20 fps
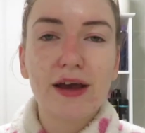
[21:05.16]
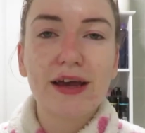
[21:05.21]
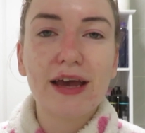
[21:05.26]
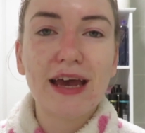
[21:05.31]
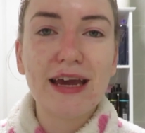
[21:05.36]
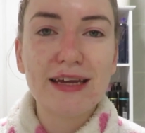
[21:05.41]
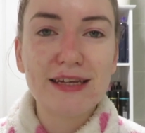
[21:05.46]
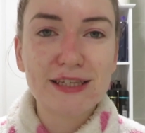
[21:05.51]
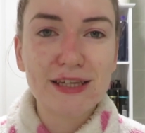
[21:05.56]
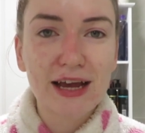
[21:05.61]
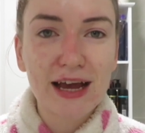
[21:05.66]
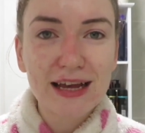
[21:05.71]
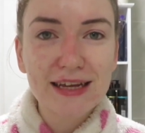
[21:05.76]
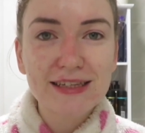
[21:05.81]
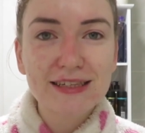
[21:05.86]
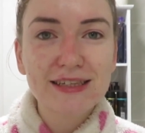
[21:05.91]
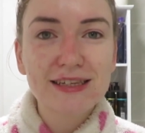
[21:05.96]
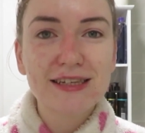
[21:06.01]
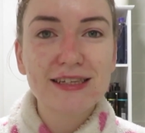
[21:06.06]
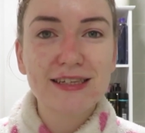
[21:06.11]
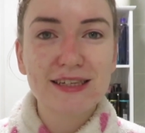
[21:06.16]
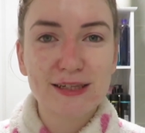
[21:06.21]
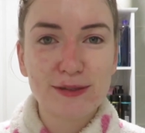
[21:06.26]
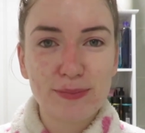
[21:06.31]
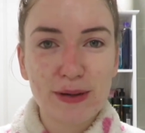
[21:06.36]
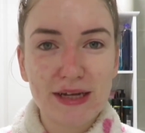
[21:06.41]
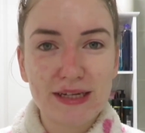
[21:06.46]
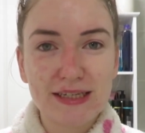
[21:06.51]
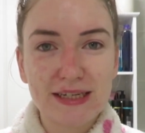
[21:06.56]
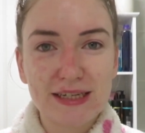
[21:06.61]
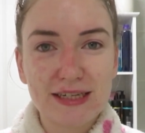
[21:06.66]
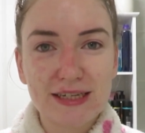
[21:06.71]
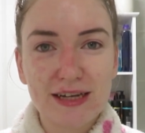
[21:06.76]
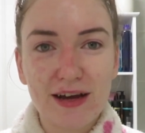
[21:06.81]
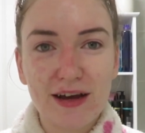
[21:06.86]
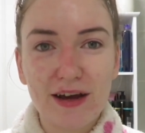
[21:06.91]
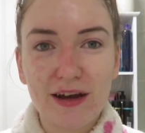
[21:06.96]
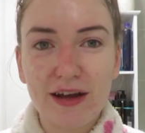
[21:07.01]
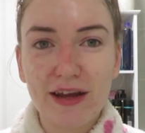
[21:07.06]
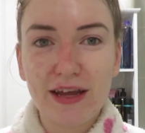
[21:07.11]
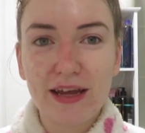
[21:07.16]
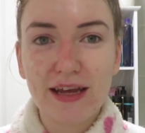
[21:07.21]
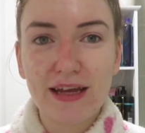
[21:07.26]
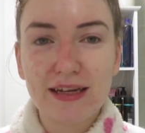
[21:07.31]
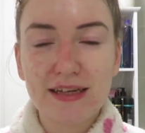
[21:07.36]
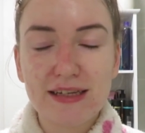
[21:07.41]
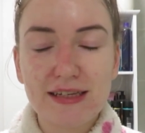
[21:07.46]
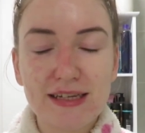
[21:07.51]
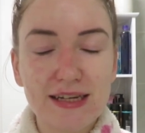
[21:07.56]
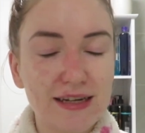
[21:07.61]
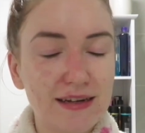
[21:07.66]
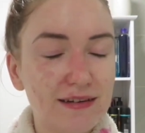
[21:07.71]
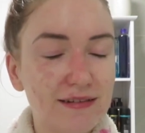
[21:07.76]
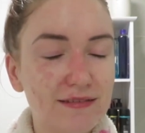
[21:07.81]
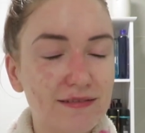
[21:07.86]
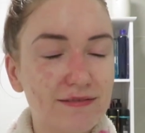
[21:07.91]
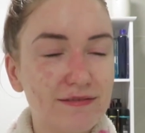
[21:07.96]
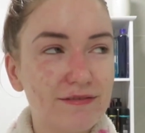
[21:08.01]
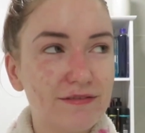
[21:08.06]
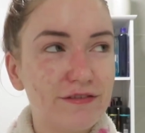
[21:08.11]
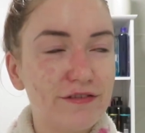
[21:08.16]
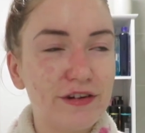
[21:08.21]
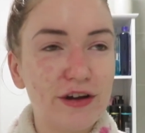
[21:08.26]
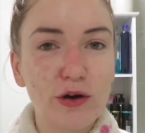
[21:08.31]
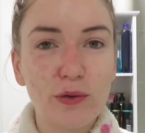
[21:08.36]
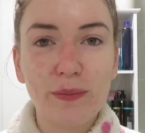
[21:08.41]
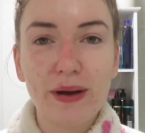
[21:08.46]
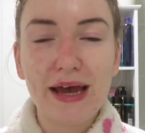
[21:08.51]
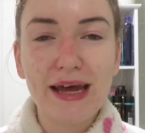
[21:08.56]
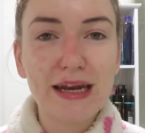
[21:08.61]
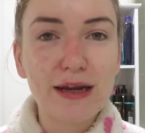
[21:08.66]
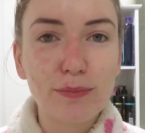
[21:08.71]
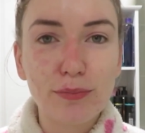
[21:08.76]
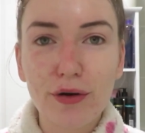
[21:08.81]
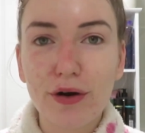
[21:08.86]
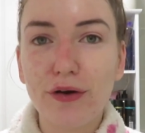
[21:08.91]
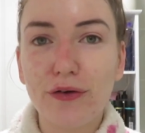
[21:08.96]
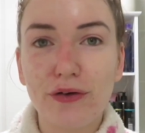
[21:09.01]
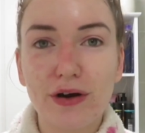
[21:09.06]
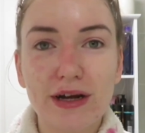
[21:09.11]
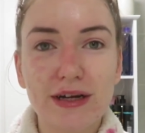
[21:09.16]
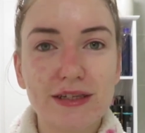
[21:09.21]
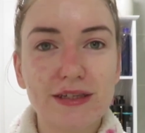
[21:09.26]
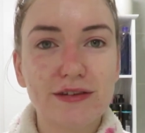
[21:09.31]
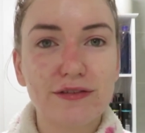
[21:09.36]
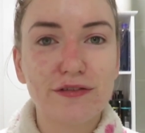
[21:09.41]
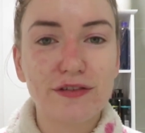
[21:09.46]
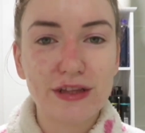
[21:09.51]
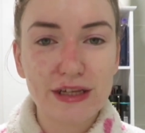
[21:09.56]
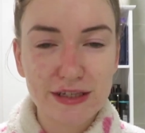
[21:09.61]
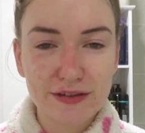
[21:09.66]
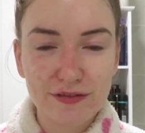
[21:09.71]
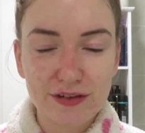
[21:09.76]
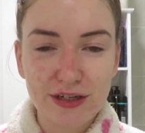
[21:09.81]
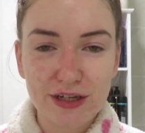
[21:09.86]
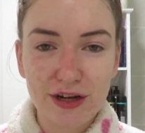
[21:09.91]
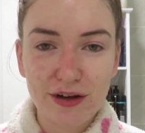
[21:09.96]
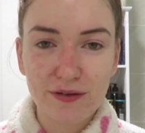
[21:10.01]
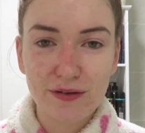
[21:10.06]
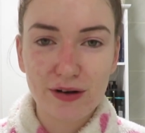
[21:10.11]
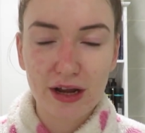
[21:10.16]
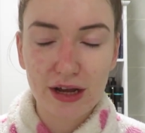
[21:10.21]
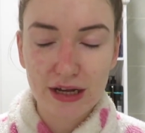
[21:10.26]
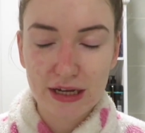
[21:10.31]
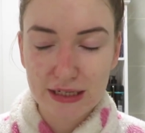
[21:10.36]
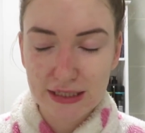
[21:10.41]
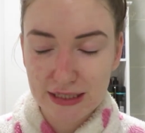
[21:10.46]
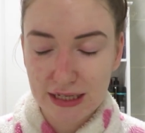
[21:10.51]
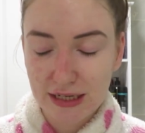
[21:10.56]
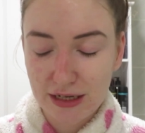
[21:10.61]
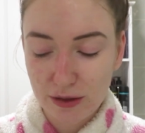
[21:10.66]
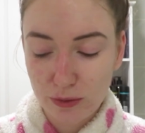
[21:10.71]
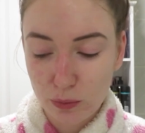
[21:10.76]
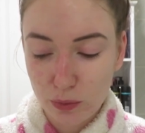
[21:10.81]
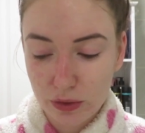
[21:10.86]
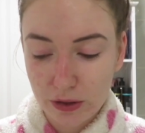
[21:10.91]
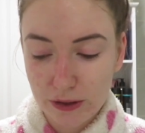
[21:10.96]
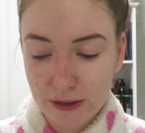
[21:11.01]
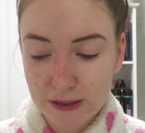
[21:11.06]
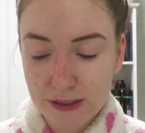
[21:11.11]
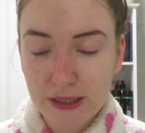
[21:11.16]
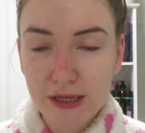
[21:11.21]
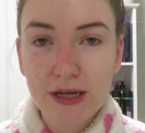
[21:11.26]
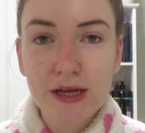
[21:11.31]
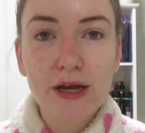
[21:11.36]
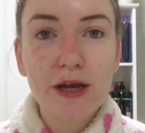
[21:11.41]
Okay, so as suspected, I didn't film any progress for this video, like I said I was,